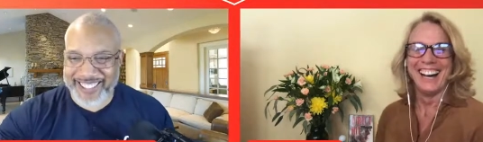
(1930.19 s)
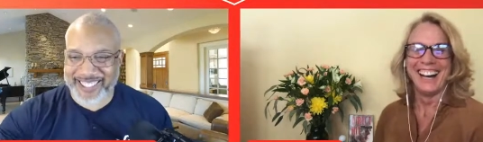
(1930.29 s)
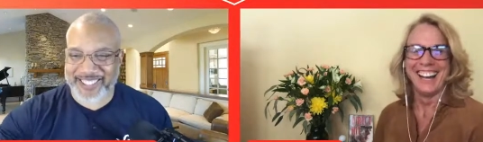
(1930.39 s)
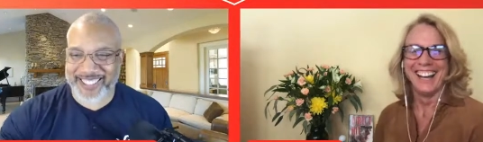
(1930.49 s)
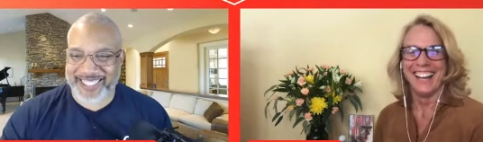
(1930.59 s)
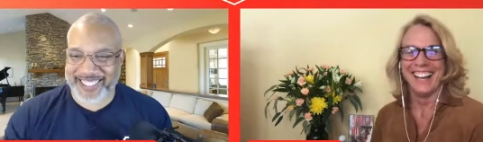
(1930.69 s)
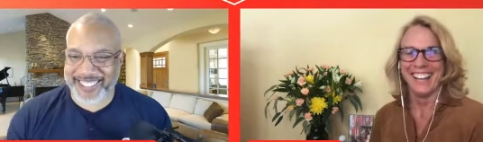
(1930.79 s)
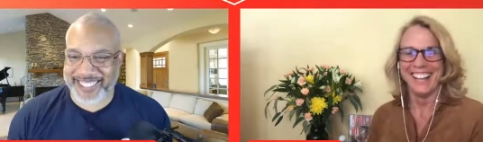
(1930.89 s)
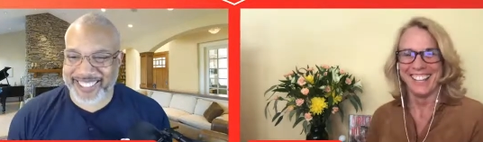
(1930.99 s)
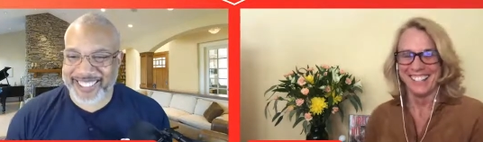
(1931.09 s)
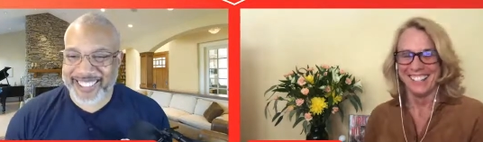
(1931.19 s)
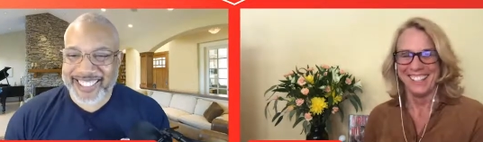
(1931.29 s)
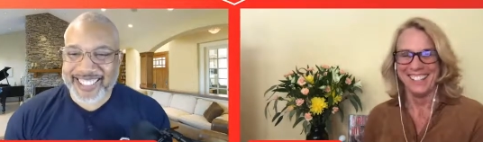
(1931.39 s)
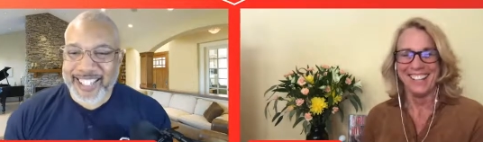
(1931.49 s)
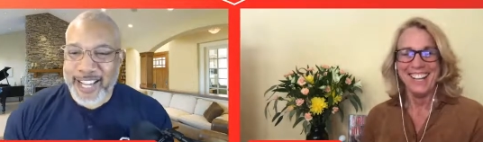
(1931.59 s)
Speaker 1: that's, that's hilarious.
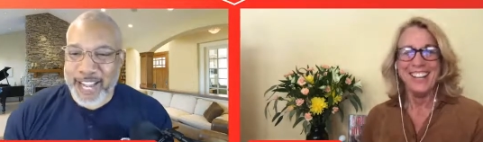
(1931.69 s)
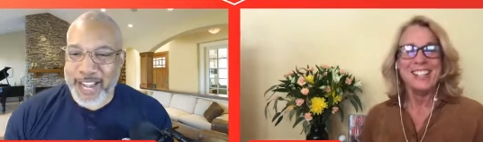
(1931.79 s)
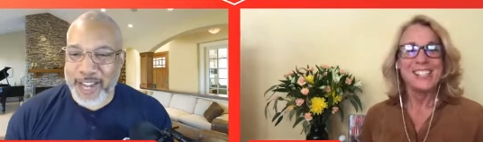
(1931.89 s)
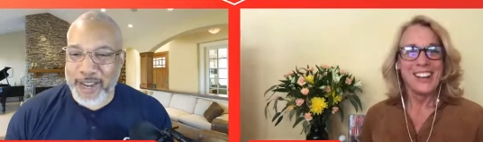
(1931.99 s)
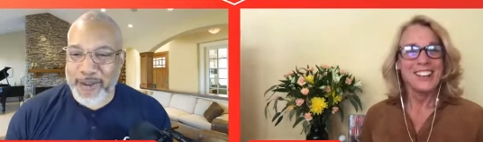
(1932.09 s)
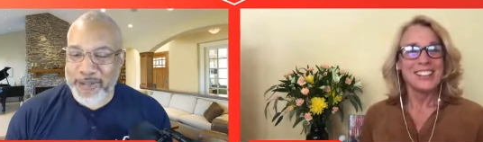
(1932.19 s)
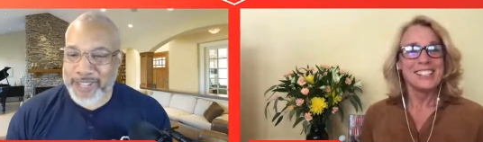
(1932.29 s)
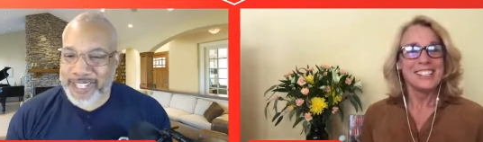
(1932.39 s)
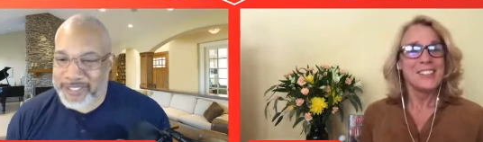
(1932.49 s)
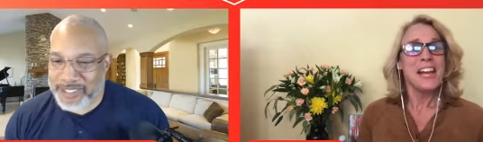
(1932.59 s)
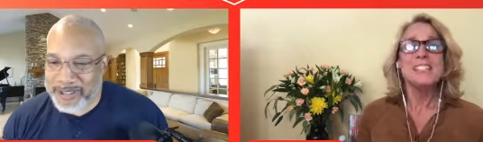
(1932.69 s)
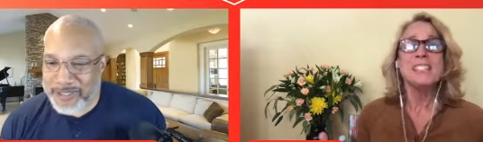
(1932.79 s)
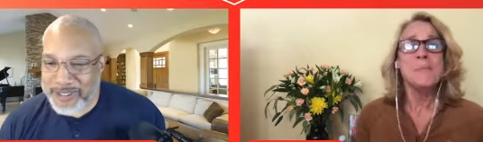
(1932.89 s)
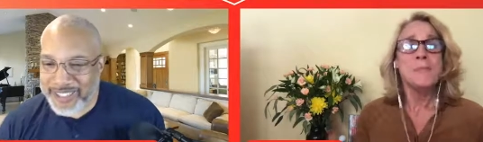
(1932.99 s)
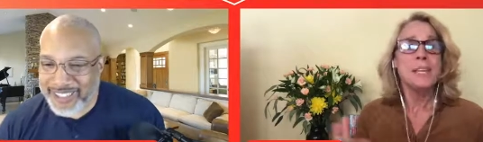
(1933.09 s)
Uh, so, so that's
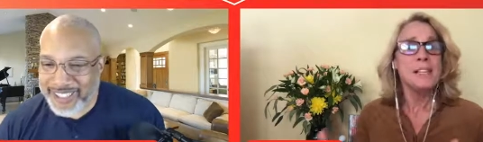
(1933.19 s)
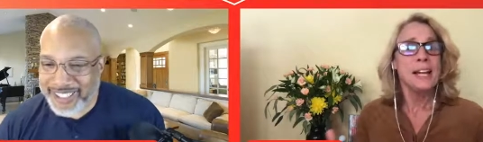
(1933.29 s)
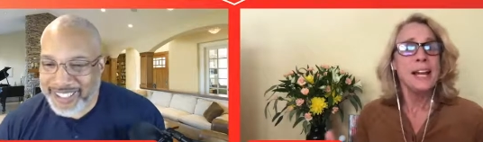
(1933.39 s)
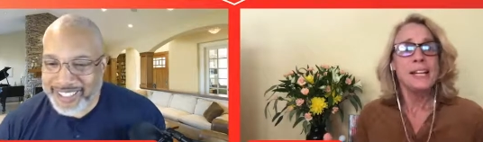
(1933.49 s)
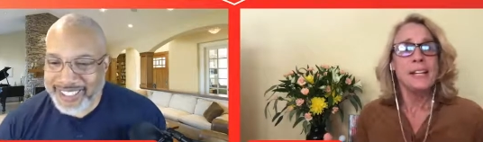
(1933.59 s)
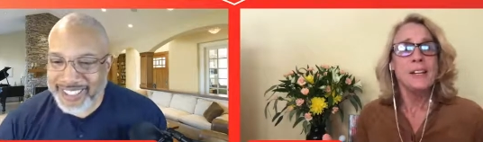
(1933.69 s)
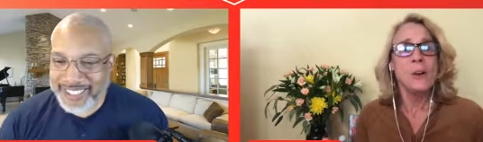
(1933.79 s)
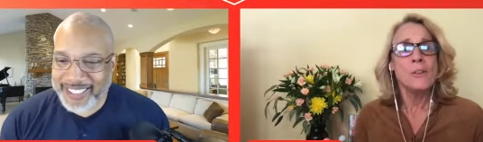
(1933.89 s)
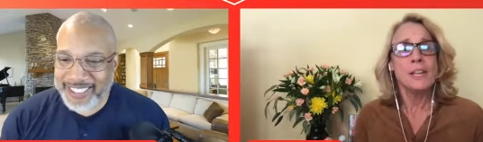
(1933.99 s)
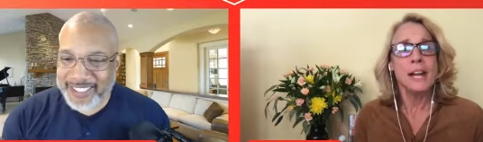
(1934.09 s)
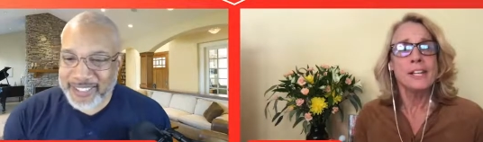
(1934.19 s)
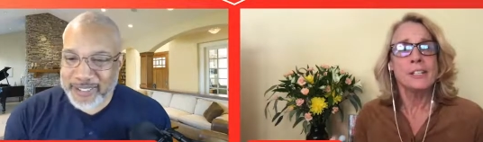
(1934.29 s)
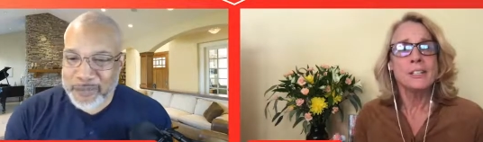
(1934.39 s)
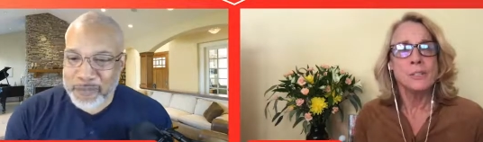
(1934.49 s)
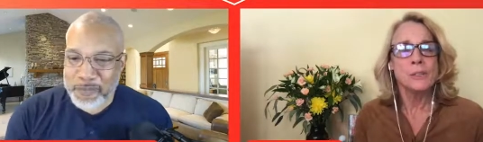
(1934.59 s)
something
Speaker 2: that I didn't know that I
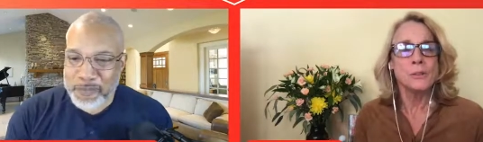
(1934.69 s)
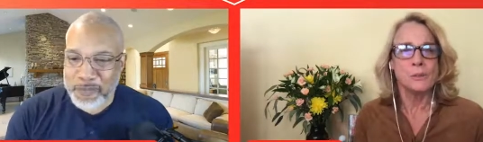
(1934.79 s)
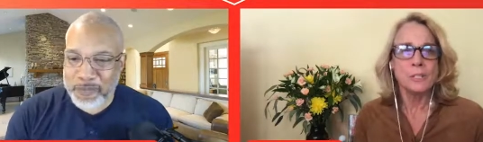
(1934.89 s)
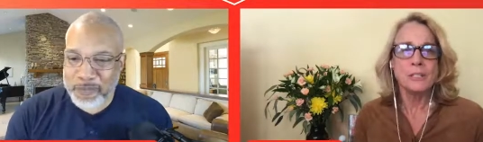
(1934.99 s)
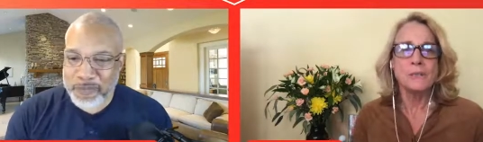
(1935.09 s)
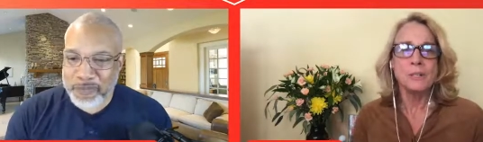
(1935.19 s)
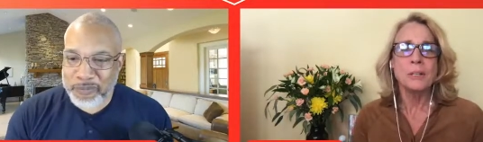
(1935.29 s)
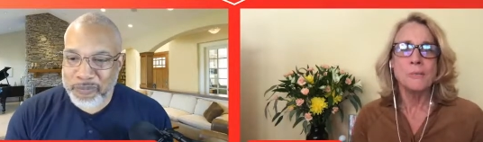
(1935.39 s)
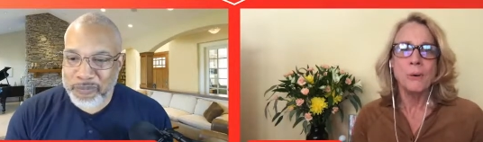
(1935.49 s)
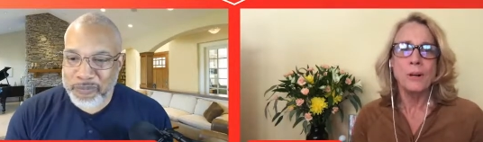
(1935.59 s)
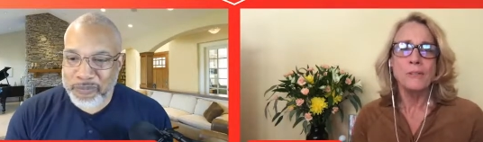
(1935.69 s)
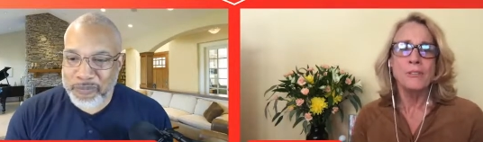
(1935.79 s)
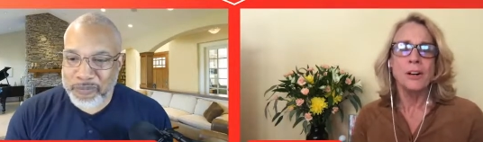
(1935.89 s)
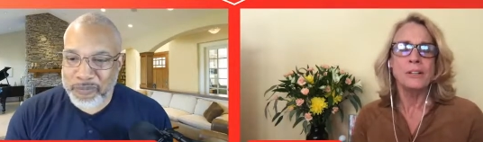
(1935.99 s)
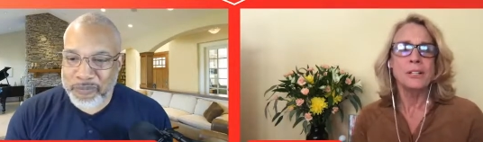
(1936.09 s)
could do. This is really important
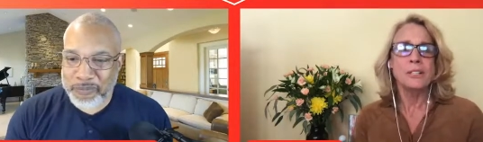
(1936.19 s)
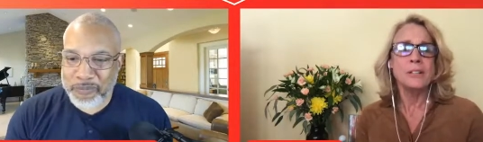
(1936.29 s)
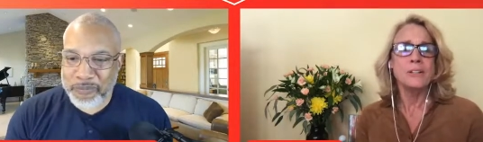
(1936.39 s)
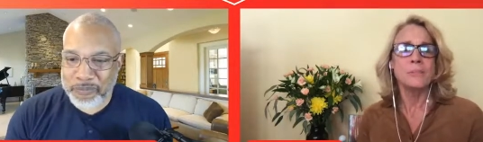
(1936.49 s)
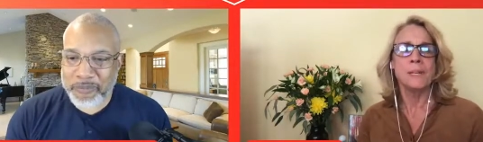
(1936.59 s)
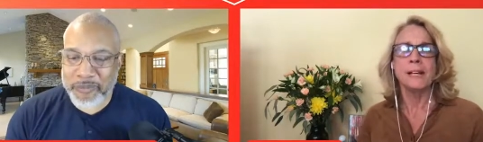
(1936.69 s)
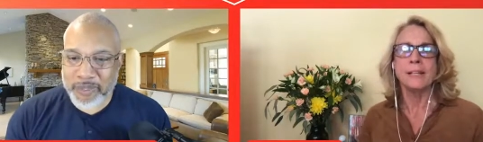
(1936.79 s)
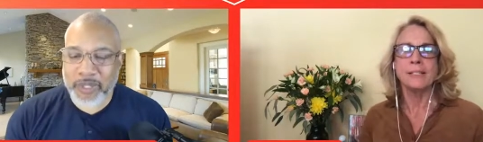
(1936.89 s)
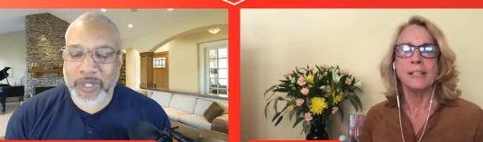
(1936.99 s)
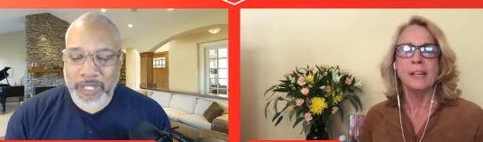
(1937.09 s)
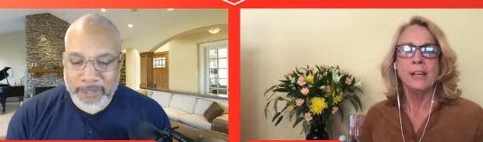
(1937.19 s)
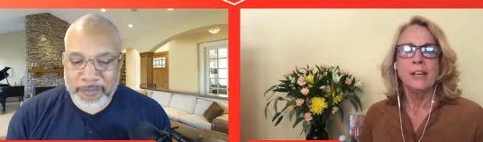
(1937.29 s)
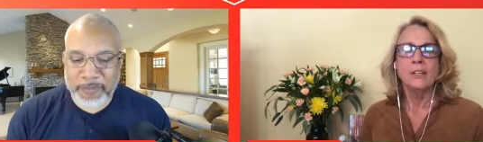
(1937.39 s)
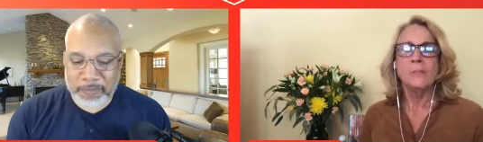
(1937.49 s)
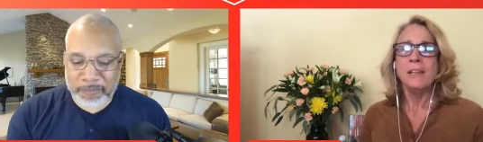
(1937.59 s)
for our listeners because yep.
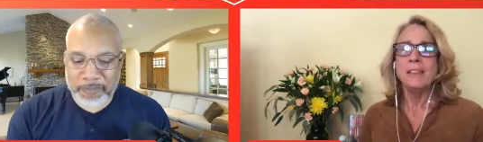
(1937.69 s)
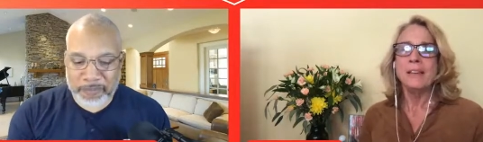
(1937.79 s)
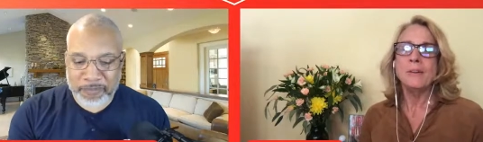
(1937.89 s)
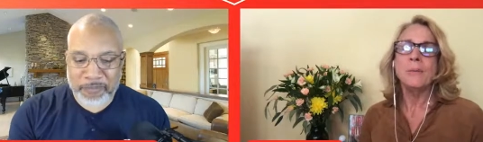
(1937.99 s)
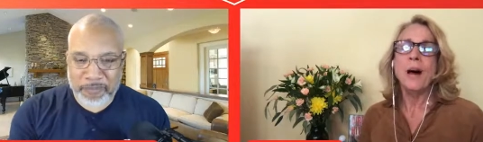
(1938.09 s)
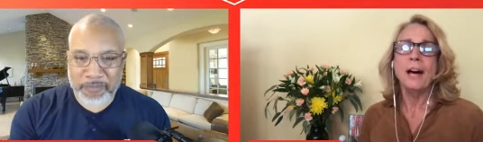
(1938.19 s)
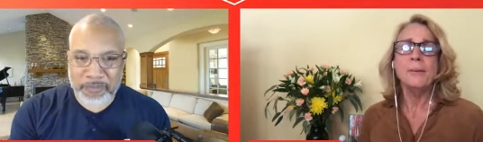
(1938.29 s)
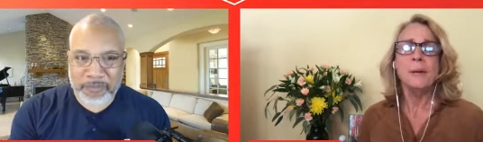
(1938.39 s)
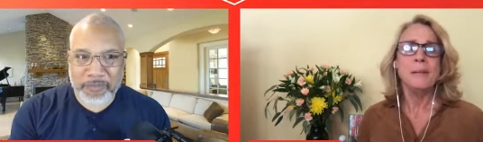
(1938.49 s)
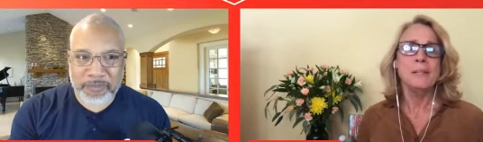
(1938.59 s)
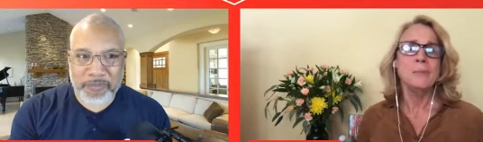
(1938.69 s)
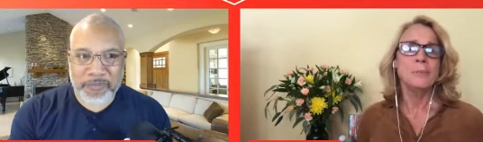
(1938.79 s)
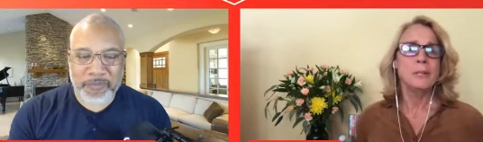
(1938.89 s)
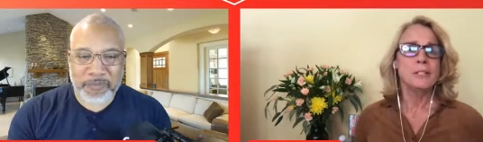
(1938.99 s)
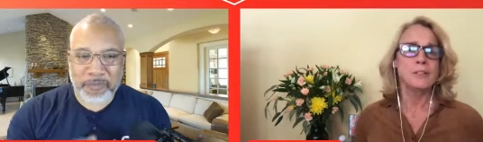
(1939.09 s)
you may think, well, how do I make the bridge